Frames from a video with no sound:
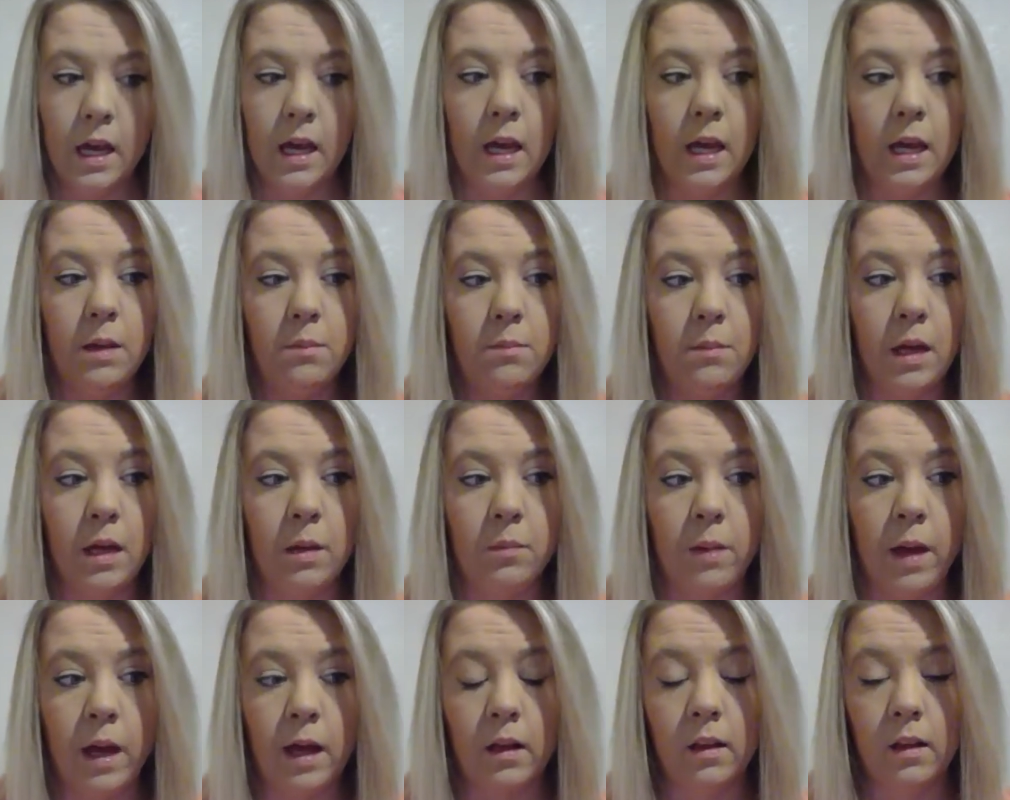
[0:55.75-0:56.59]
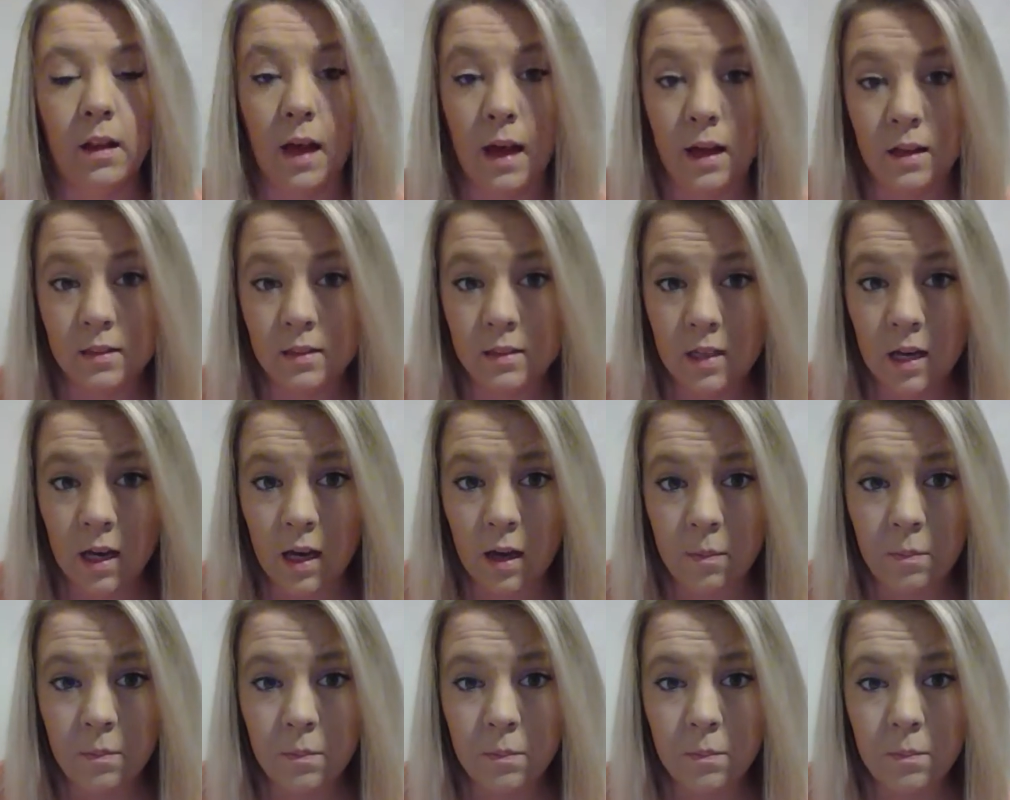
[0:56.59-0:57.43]
it made my class
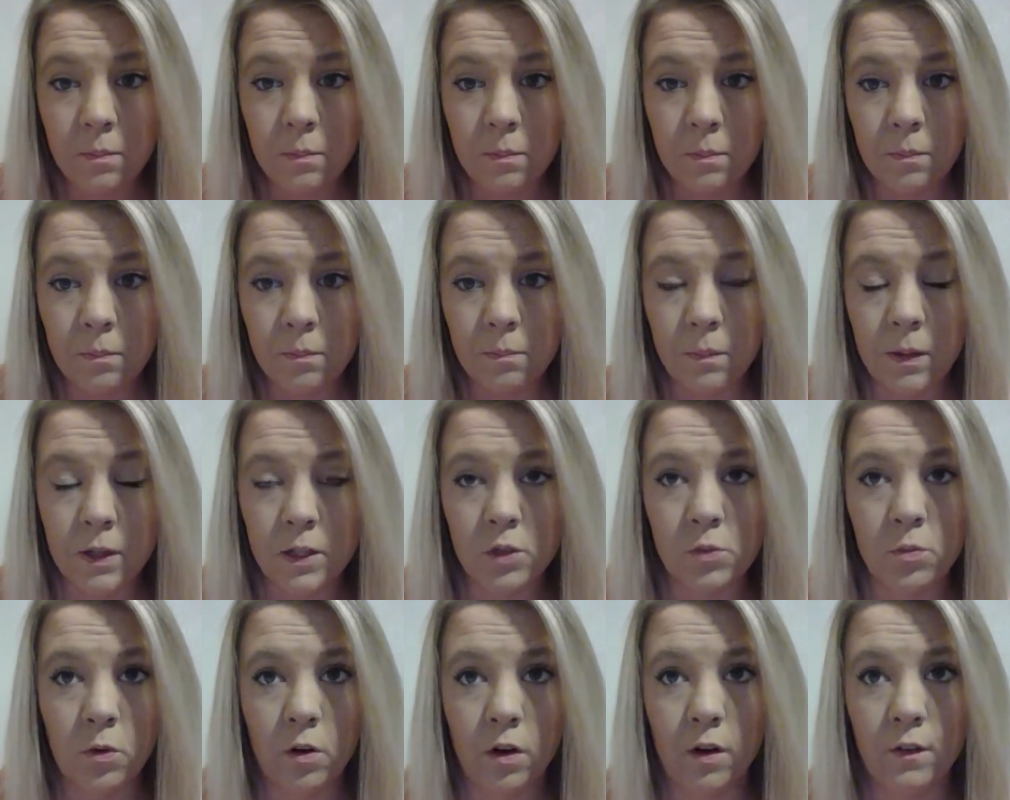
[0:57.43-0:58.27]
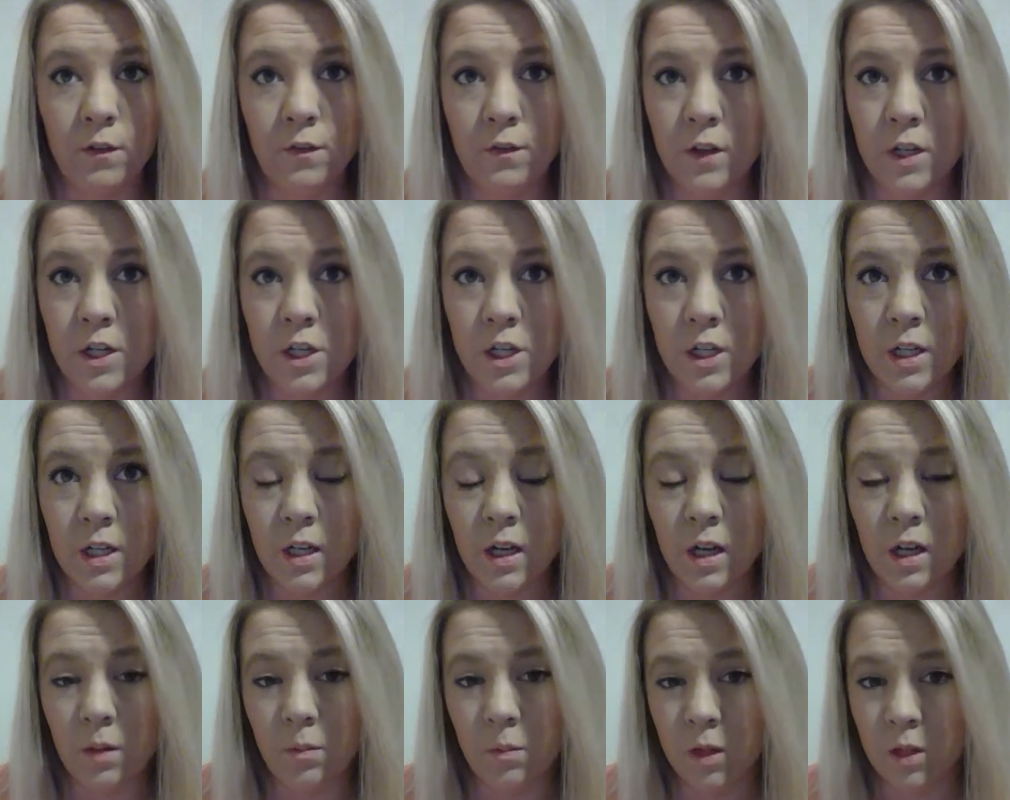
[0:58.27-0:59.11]
time much more
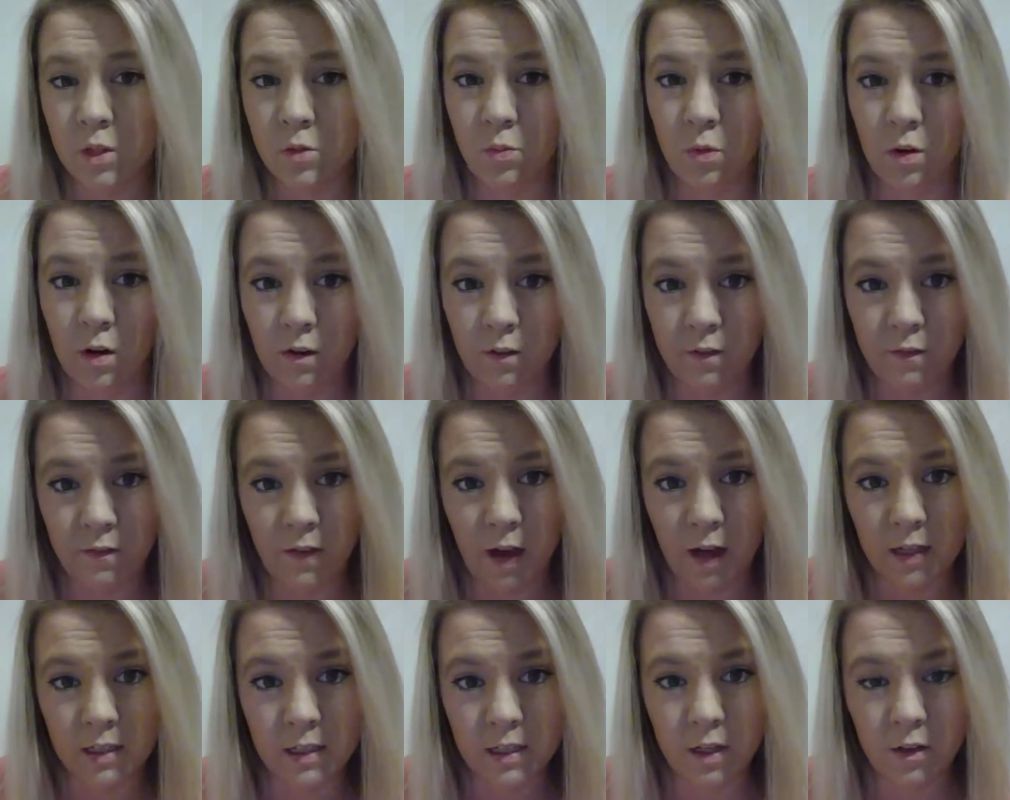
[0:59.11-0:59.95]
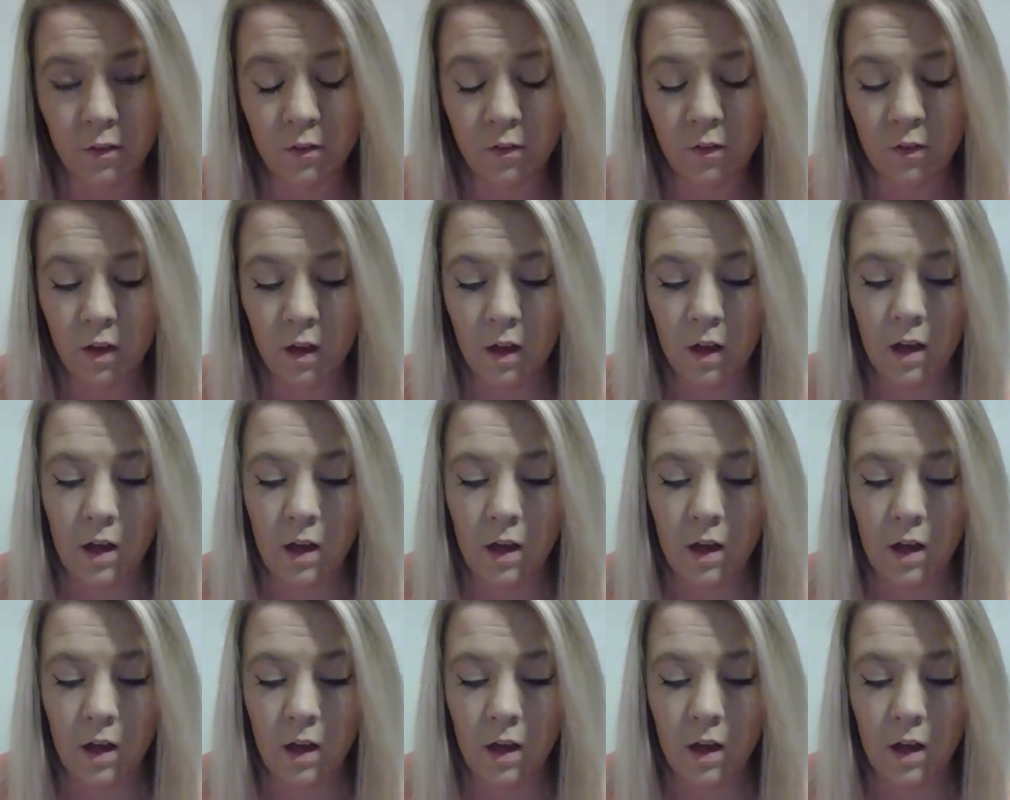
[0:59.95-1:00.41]
efficient and much more effective.